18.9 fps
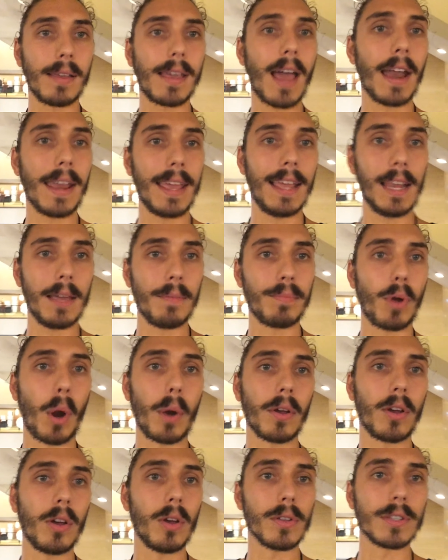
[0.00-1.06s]
gut healing
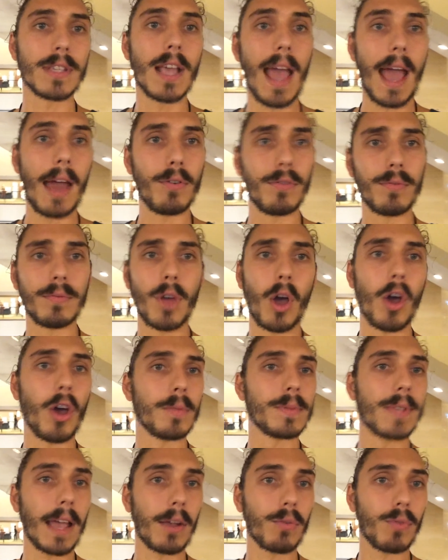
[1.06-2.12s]
protocols and
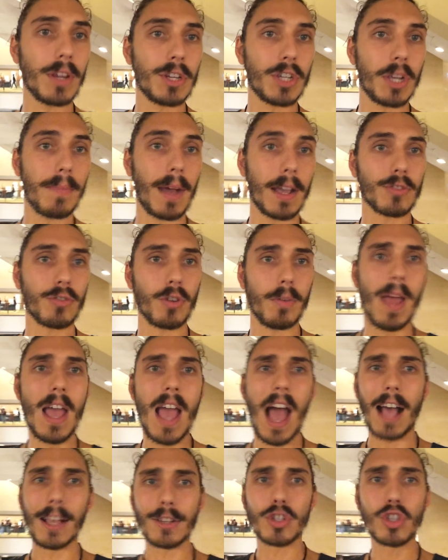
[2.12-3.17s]
herbs like reishi mushroom
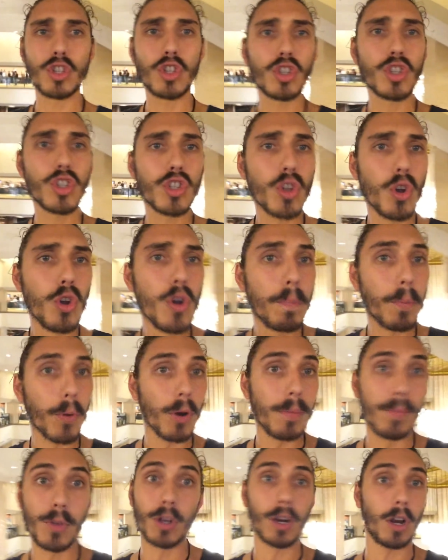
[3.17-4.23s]
are super
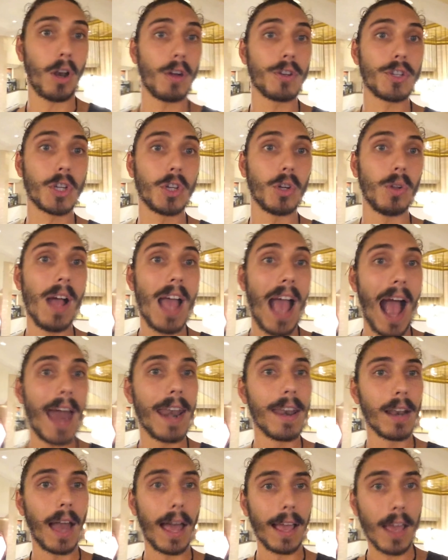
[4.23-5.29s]
immunological
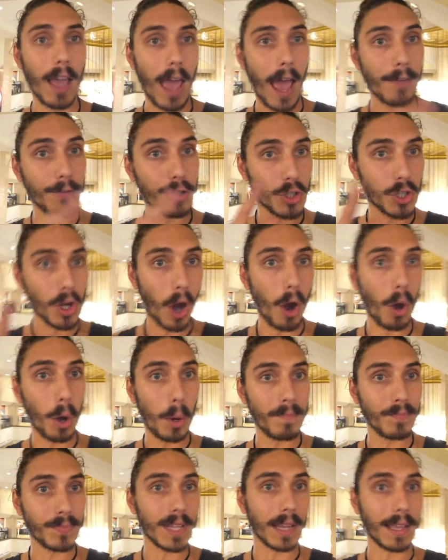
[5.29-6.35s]
and like have
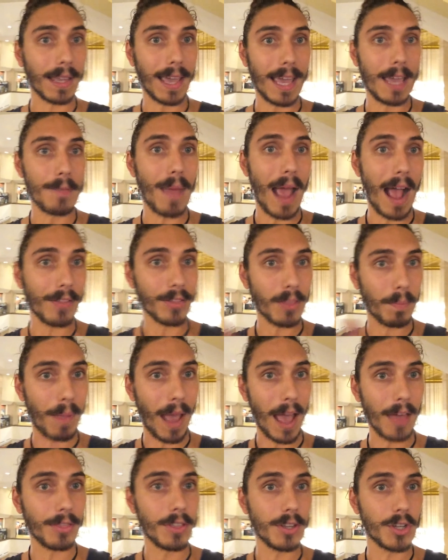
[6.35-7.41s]
shown to keep out the
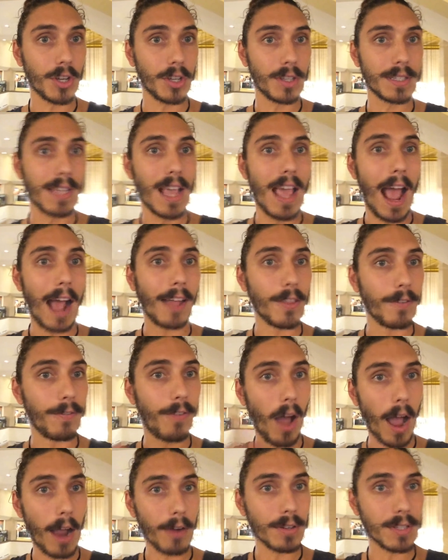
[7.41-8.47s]
pathogens and the
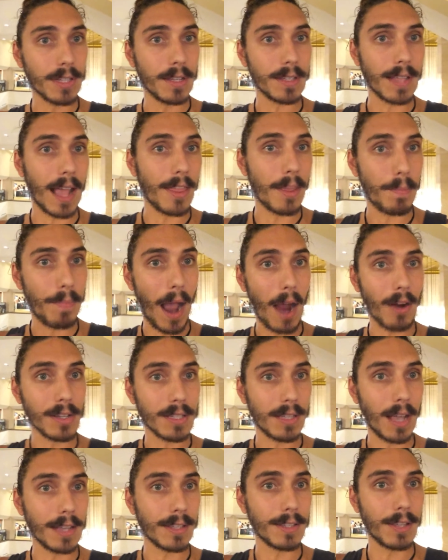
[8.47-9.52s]
viruses and the
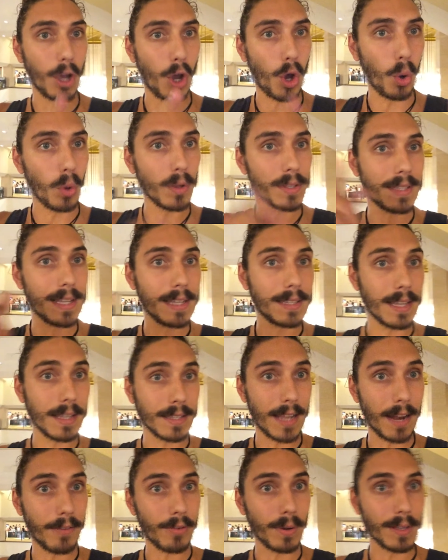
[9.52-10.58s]
parasites that cause these things
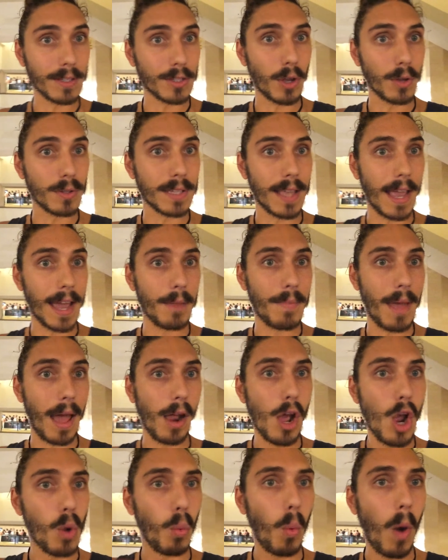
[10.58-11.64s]
that everyone's so scared about,
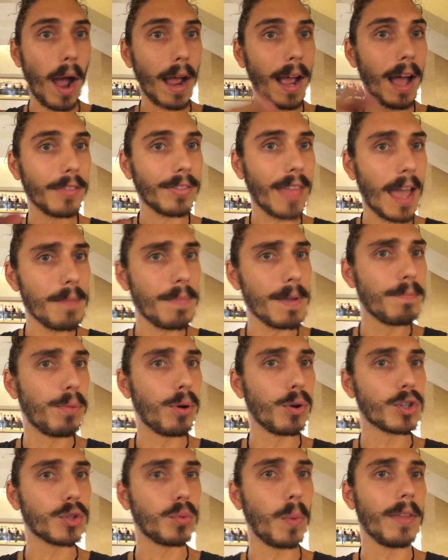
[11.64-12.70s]
why aren't they being
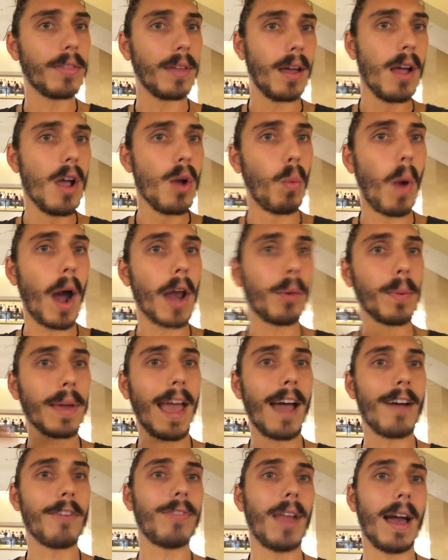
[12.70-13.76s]
pushed with it? Why don't we
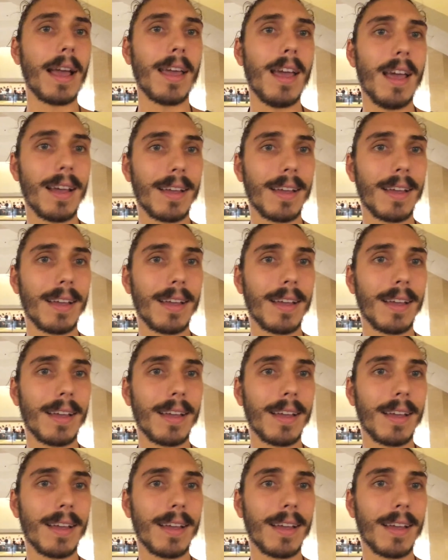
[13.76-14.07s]
have like